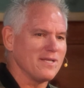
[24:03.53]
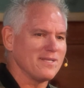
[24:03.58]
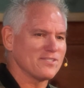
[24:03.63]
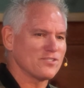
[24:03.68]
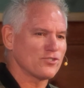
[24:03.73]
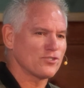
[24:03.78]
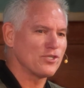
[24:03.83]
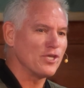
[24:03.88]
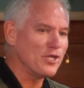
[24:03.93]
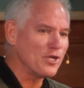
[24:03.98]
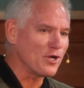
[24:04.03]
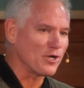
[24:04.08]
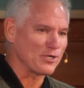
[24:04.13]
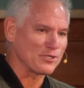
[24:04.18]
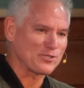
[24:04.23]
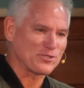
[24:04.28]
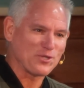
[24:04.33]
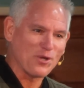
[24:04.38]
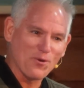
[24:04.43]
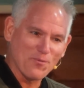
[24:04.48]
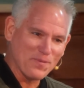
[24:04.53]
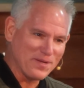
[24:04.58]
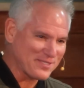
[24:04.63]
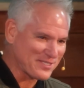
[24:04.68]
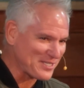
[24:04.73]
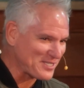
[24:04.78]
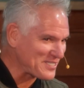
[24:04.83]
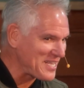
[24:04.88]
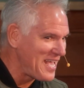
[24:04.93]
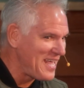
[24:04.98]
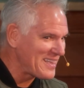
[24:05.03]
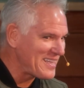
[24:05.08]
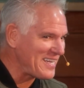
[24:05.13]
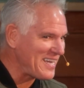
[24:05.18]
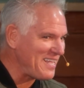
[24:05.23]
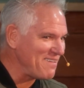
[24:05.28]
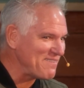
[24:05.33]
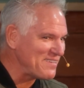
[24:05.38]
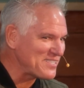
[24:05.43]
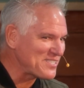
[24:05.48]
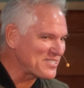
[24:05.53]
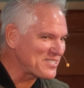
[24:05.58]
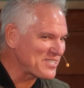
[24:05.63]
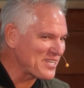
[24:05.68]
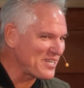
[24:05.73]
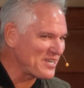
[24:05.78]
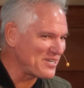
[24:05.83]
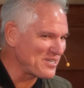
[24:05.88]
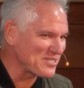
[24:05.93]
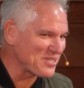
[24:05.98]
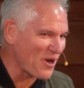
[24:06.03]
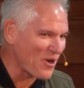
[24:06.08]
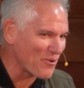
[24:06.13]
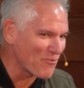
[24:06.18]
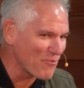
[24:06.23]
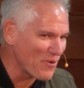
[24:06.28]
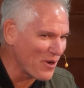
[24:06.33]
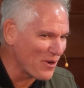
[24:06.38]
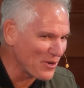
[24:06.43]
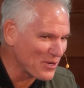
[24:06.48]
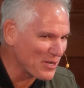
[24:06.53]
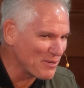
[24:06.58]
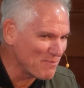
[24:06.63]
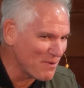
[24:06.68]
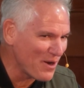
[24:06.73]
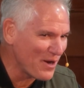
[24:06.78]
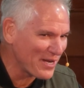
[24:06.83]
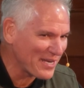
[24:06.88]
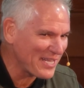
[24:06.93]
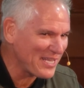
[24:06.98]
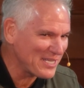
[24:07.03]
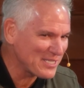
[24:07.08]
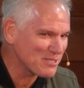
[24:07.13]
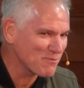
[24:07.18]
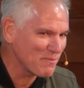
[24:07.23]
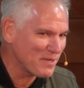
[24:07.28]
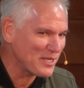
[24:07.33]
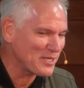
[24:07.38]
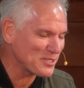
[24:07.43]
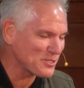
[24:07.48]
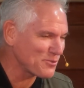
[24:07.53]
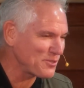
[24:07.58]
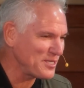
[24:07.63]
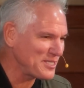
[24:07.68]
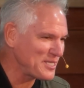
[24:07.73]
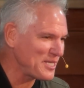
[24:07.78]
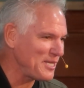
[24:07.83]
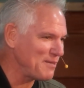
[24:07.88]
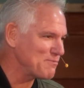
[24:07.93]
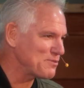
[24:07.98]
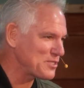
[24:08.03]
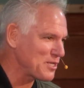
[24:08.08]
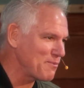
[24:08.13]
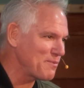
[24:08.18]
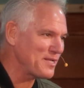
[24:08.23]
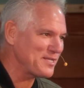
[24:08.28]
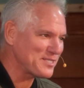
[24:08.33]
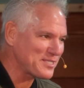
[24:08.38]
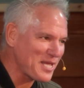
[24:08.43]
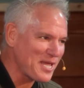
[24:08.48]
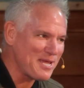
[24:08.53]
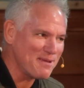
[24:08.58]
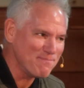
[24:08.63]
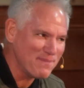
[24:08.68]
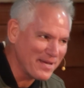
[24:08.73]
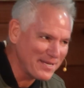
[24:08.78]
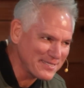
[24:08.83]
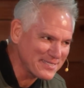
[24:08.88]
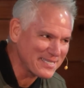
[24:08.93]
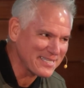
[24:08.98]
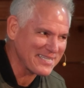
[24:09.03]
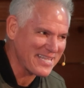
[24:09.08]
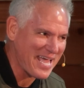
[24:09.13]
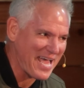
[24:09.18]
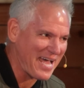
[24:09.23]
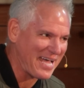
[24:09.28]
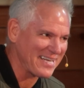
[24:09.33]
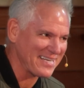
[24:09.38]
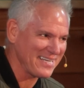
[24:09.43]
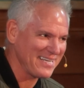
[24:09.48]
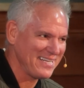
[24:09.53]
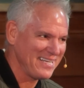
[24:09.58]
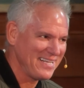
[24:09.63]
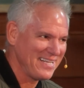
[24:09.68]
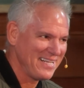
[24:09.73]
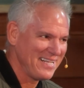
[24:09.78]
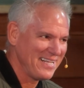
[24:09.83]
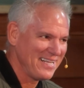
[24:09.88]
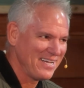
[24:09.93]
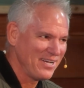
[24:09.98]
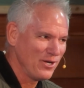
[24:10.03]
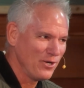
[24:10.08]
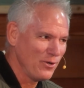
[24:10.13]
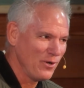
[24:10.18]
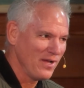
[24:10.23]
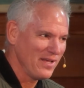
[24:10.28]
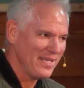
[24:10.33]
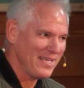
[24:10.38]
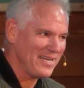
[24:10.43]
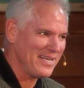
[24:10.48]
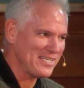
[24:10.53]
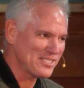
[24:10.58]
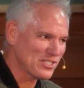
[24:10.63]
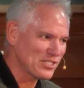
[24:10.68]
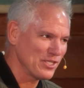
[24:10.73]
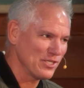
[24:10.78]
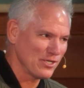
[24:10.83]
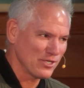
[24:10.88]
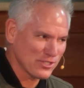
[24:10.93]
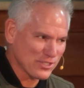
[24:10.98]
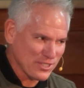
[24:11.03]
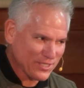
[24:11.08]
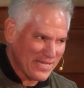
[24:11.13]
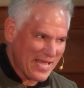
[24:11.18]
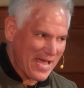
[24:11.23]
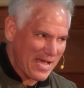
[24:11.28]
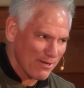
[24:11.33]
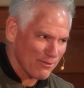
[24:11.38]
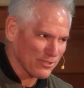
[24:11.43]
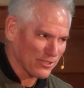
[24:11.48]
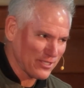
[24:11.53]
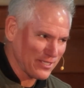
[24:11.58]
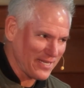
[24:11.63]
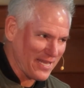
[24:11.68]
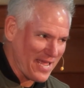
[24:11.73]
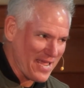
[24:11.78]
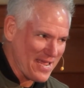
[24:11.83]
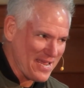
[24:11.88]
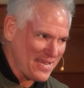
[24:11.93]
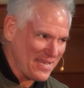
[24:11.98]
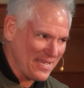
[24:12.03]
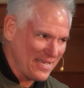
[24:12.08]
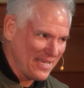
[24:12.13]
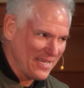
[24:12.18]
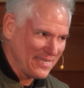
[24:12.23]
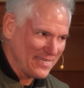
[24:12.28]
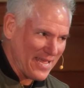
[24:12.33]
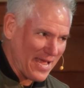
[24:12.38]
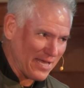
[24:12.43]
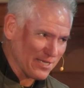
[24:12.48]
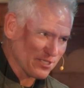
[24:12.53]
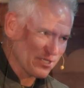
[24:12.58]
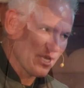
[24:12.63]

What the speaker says: sinners, don't miss this, that even sinners are welcome on his ministry team. Somebody say amen to that. Any sinners in the house today? Yes,